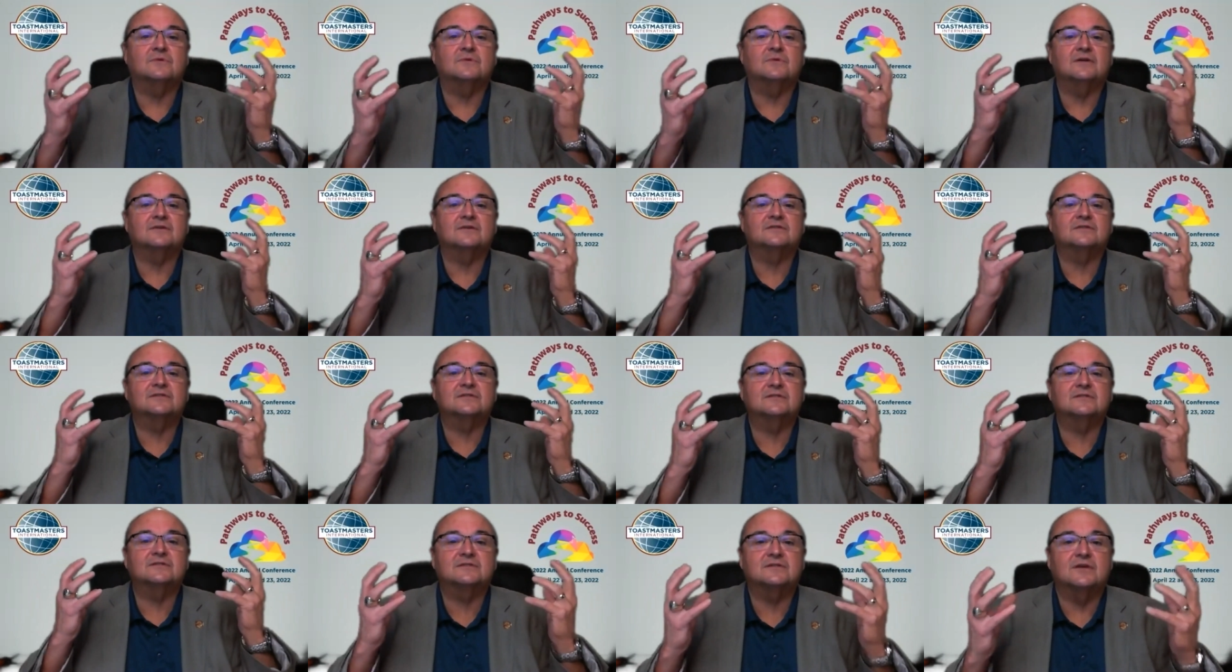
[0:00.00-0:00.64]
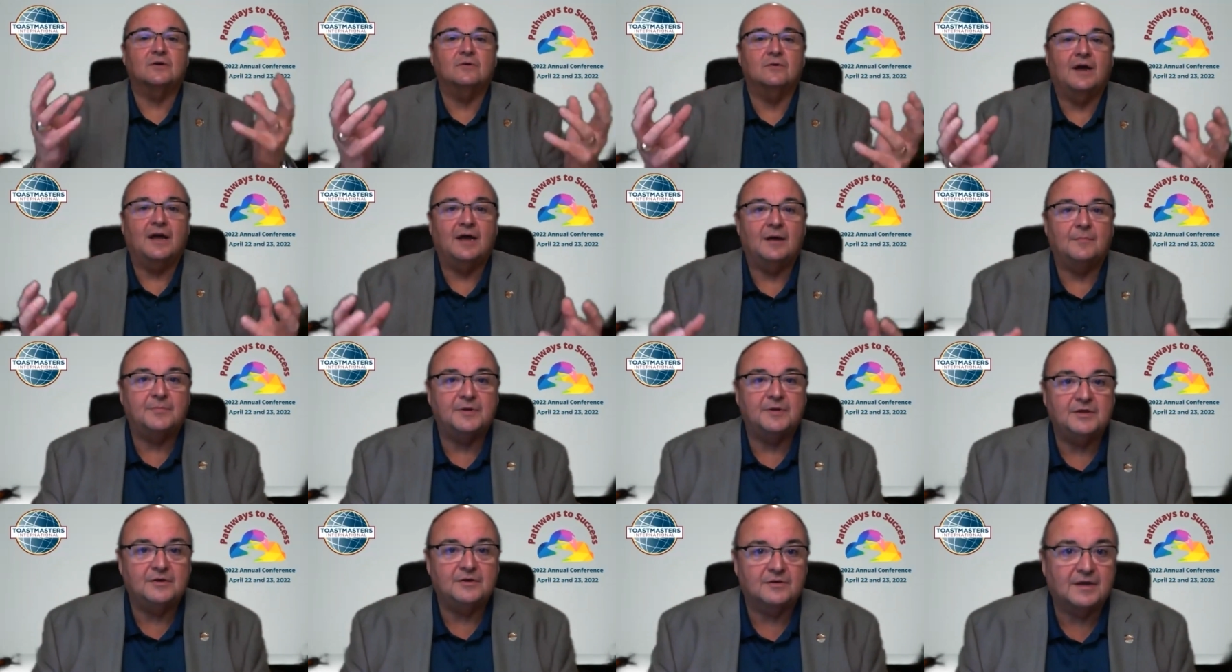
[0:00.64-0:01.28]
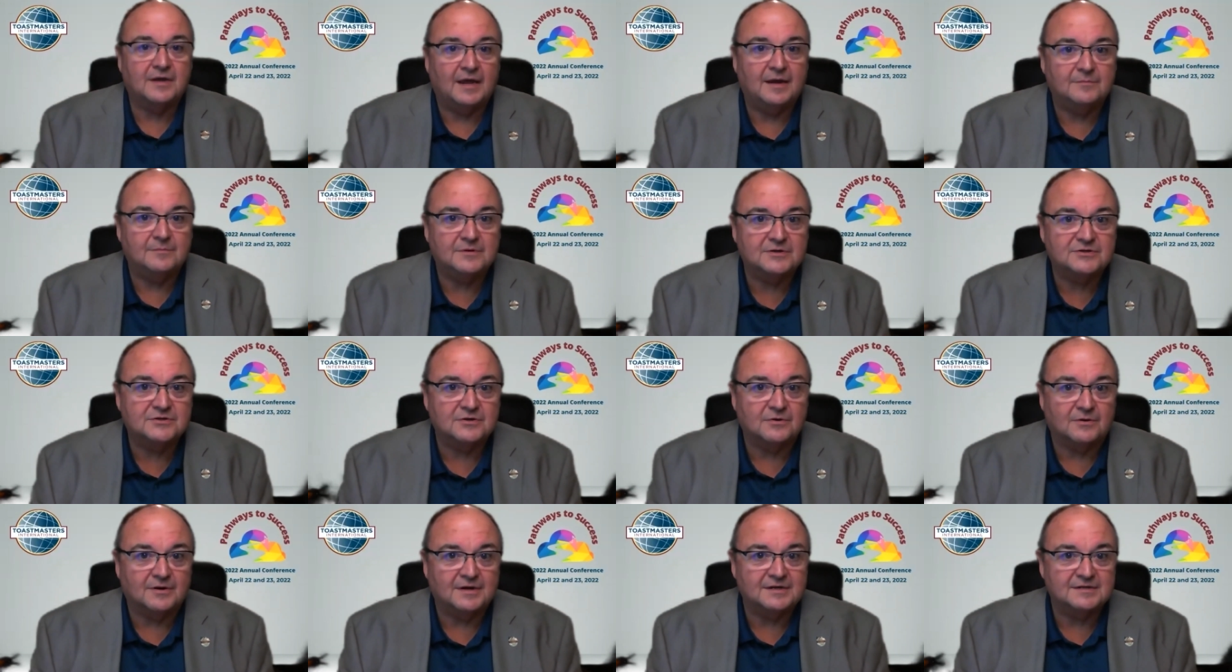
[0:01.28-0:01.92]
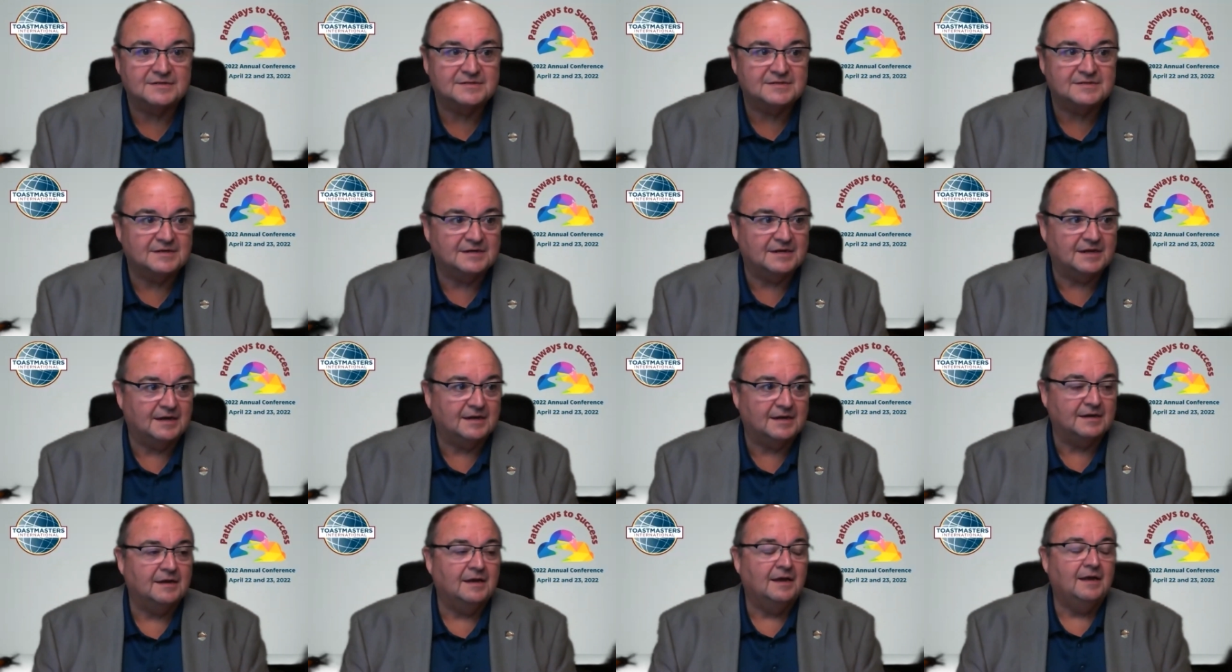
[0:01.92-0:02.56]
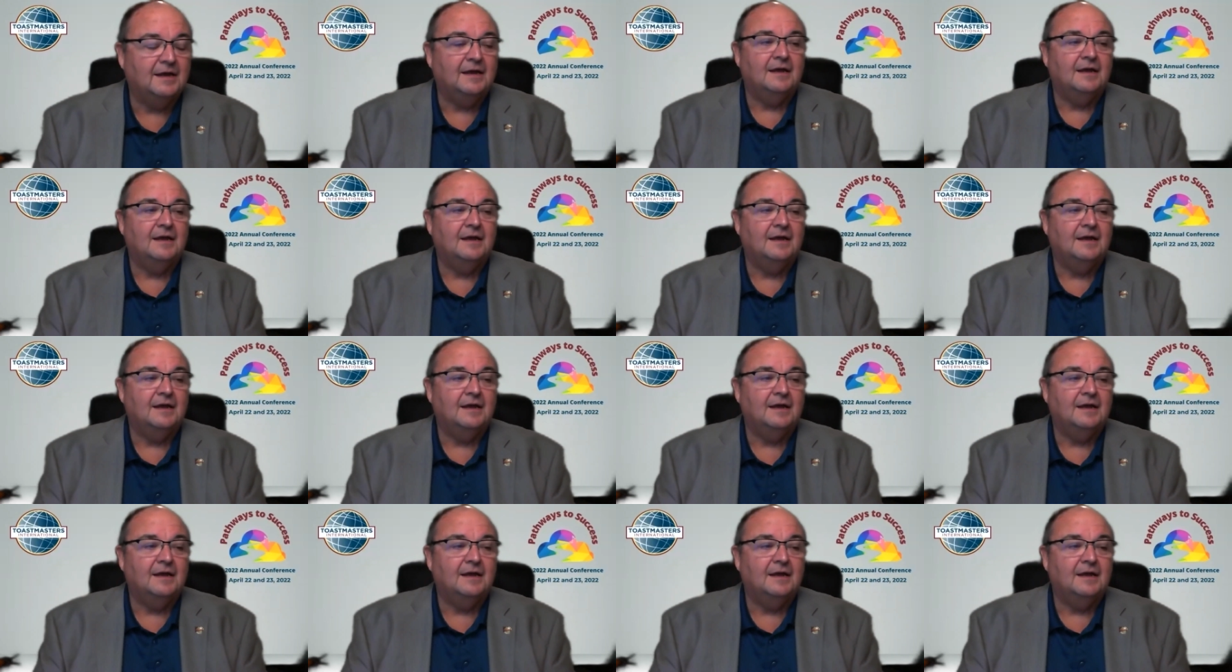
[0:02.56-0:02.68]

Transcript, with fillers: We are so happy you came to join us today